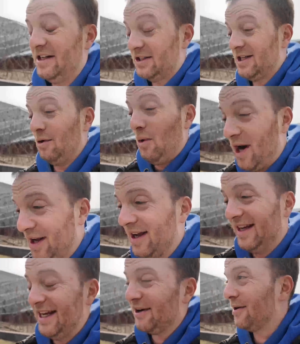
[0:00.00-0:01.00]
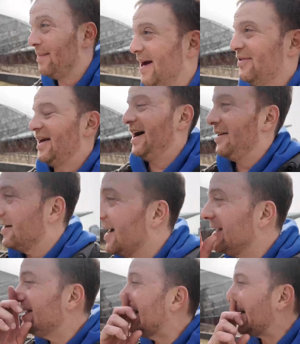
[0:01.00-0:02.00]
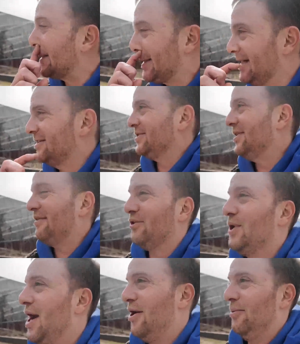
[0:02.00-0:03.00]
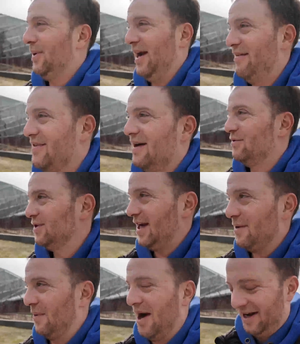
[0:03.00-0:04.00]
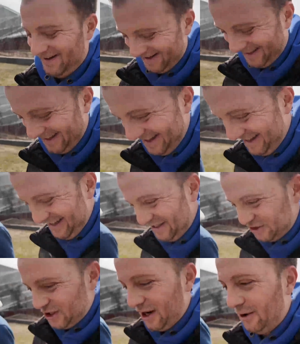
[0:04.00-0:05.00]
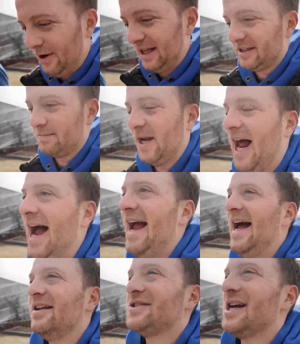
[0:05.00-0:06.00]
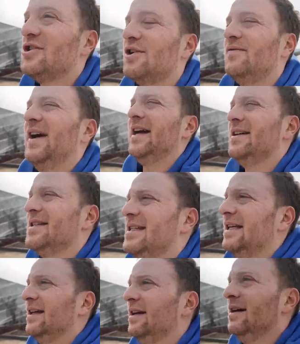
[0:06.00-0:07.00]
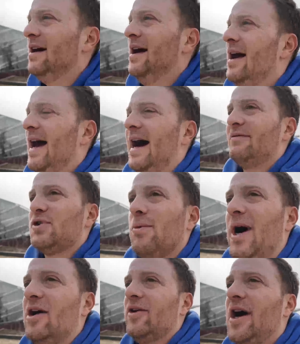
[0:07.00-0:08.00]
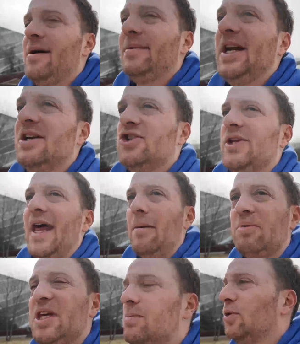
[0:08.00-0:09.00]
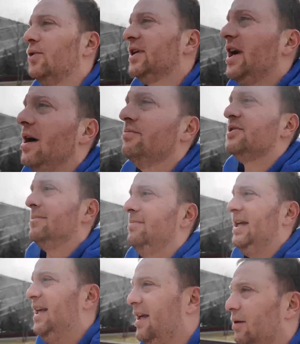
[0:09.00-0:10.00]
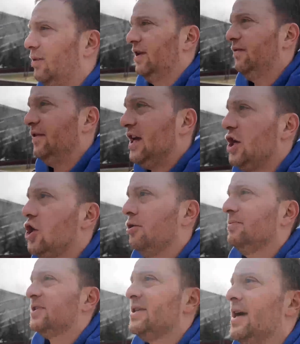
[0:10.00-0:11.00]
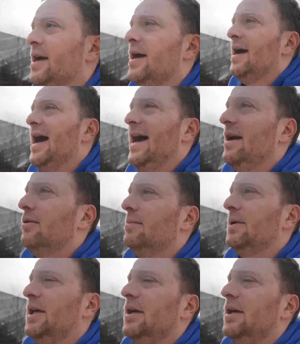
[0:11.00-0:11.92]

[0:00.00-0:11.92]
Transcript: I still want to hear about the other ideas, because you never know, but I've never done one. But I had such a fantasy after Wild Combination that people would come to me with films, and it would